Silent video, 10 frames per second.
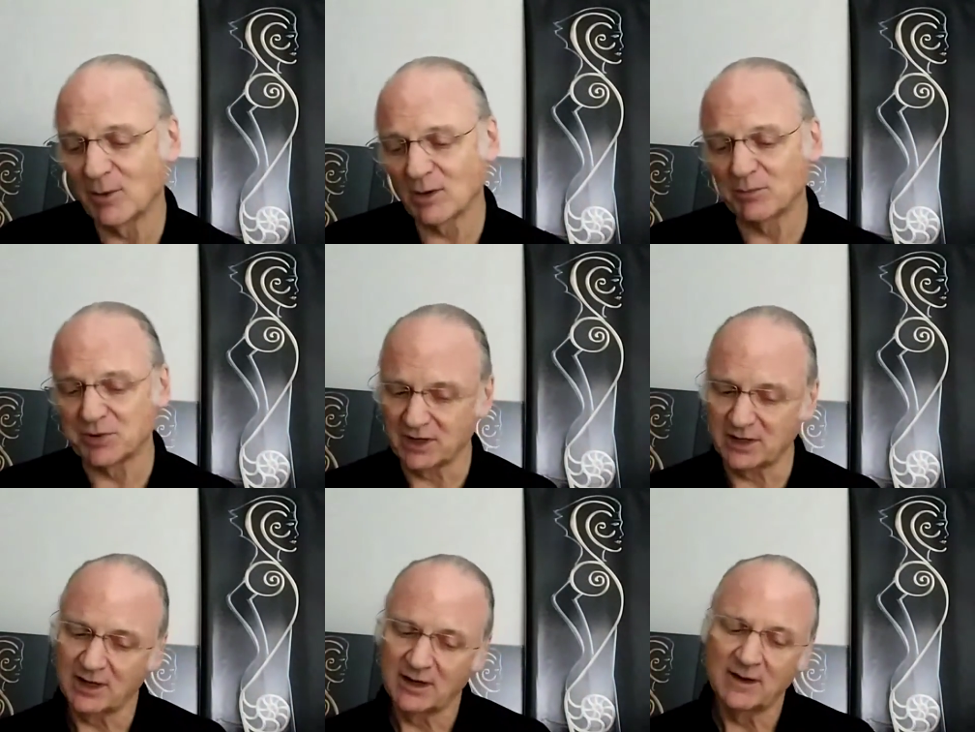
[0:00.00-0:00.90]
in
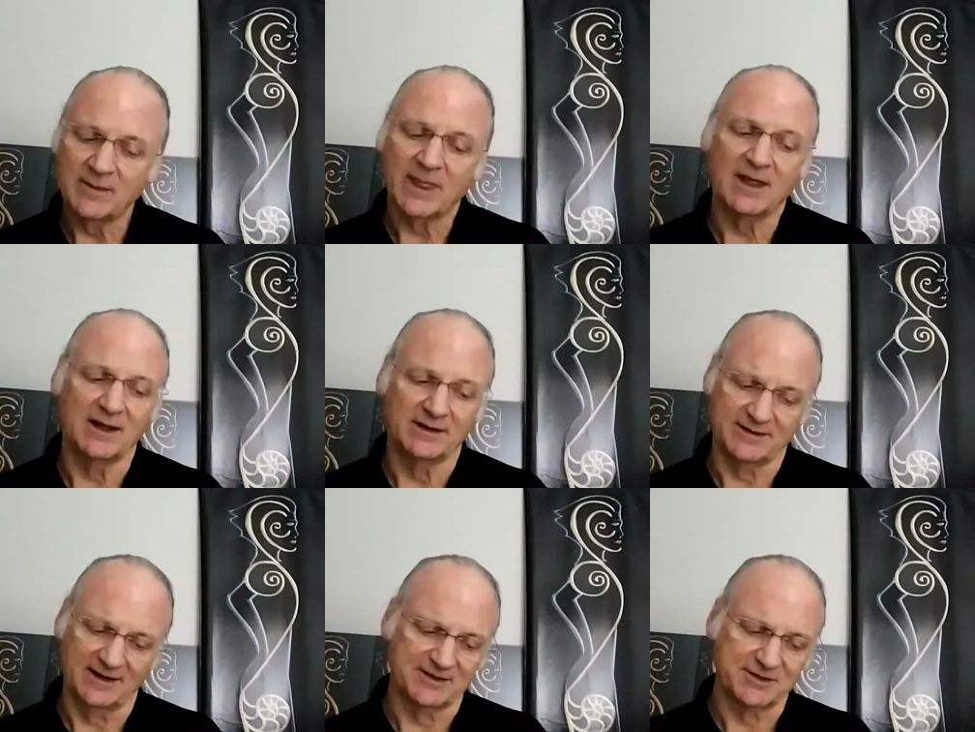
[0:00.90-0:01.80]
MMP,
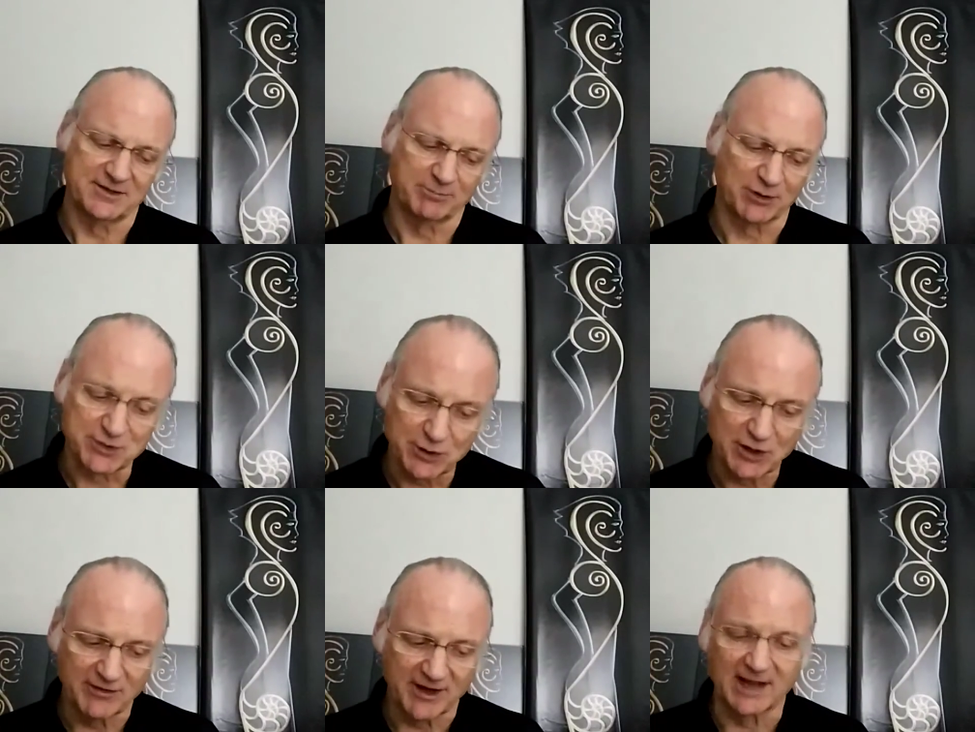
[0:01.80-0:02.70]
it's
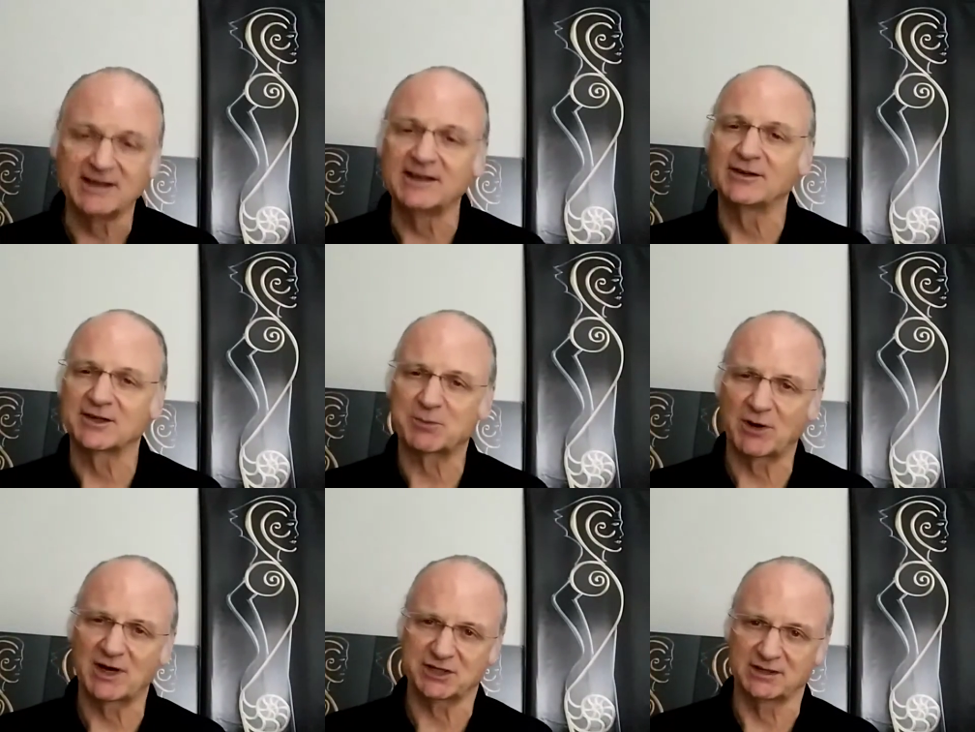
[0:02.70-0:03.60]
pursuit of an ideal
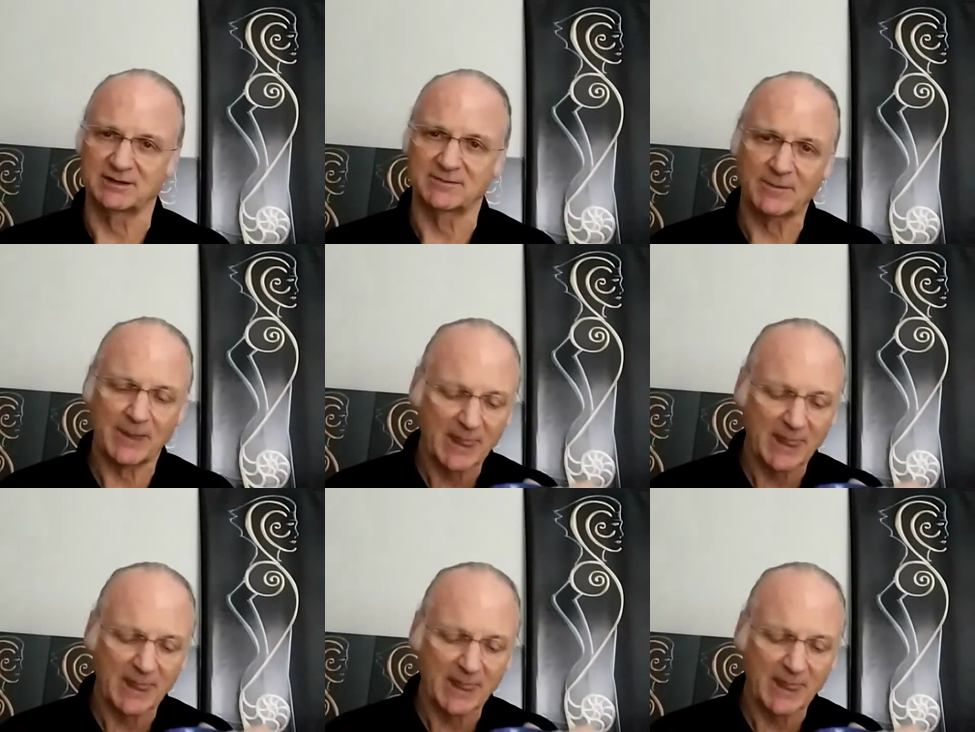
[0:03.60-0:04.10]
expression.